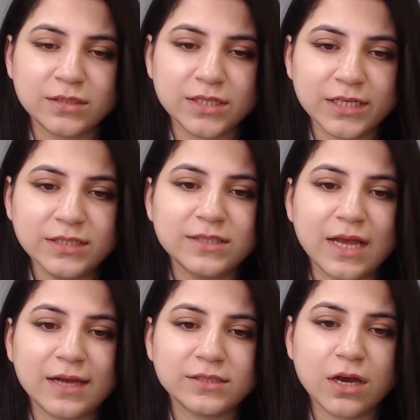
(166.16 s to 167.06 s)
test
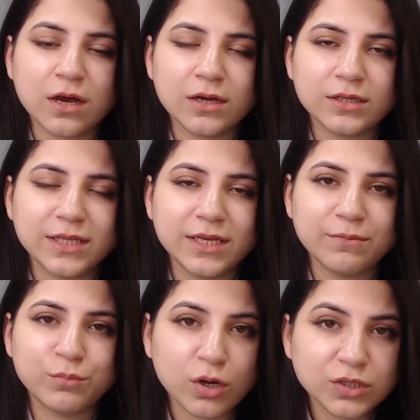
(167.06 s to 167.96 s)
that are the
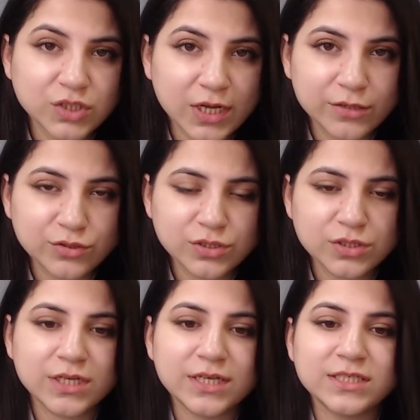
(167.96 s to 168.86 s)
broth
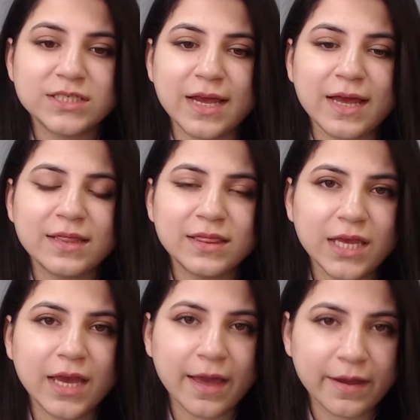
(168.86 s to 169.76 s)
dilution test and
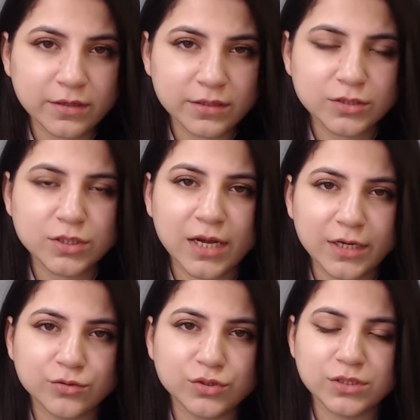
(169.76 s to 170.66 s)
the agar
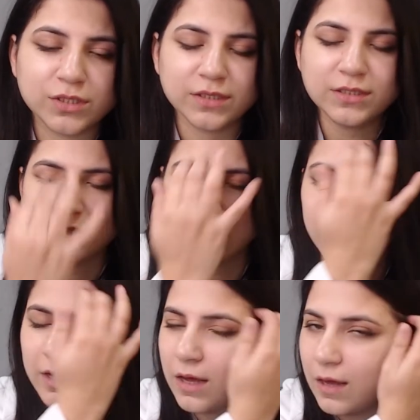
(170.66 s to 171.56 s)
dilution test.
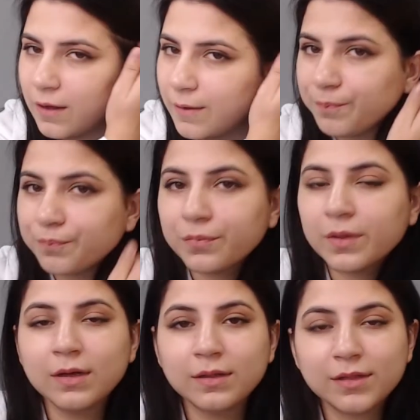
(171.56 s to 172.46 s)

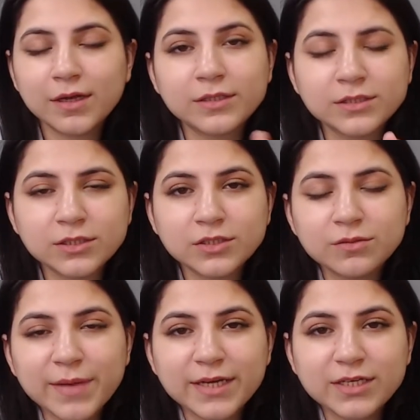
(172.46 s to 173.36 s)
There are
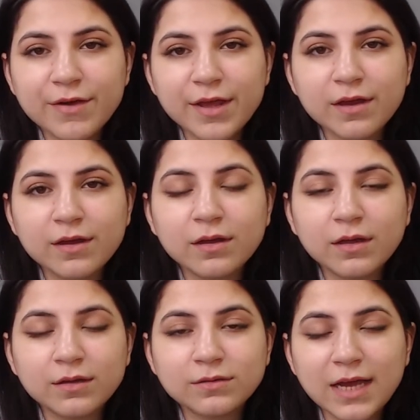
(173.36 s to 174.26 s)
certain bacteria
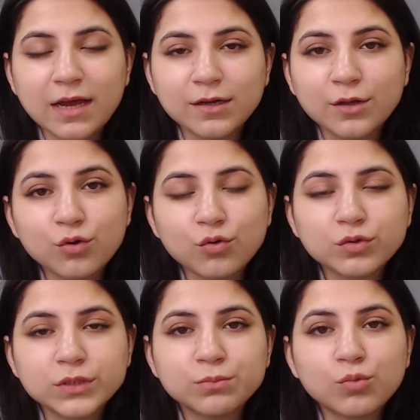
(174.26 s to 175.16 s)
that
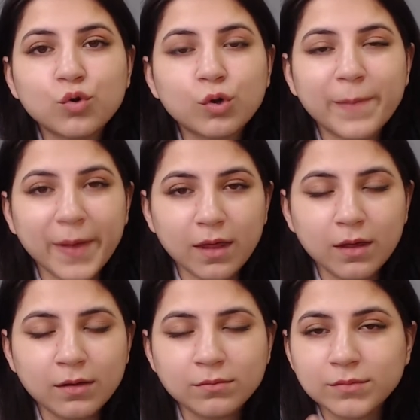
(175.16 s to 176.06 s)
grows more
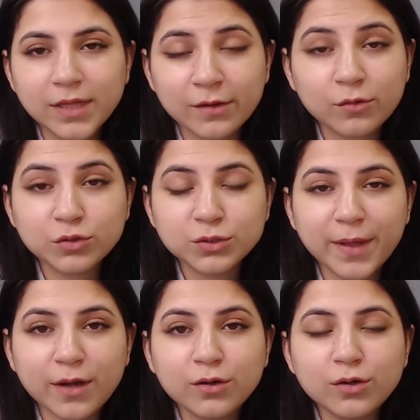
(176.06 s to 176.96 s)
that grows
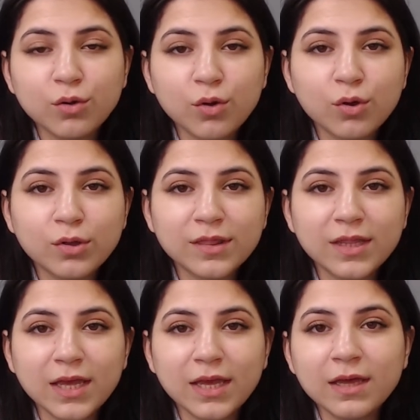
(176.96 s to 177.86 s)
better on
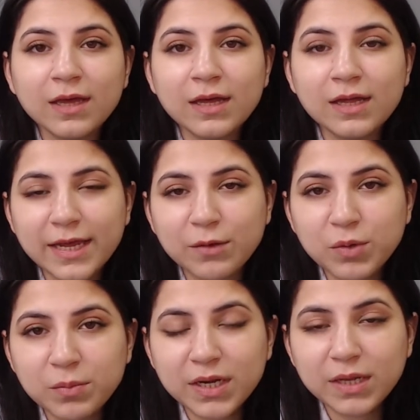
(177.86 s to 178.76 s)
the
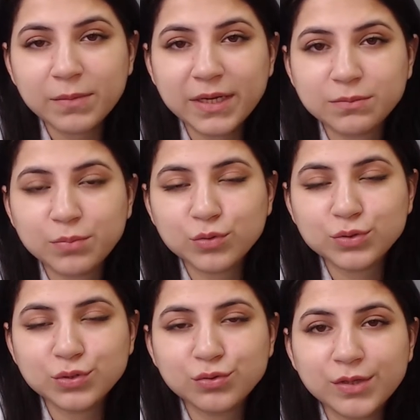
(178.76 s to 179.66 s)
liquid medium as
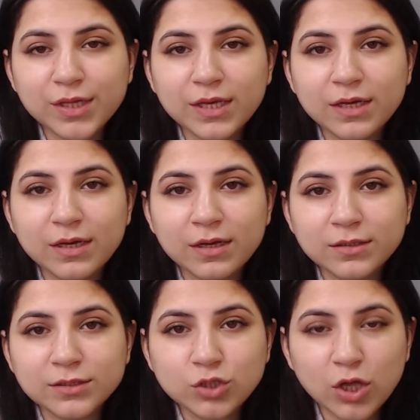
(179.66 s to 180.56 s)
opposed to the
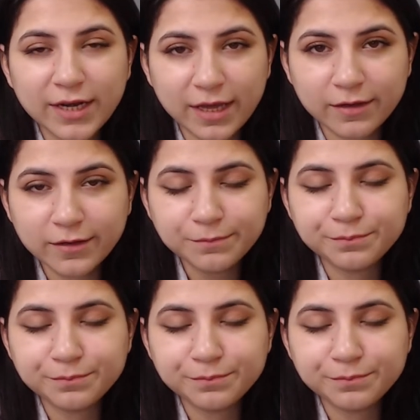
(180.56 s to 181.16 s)
solid agar,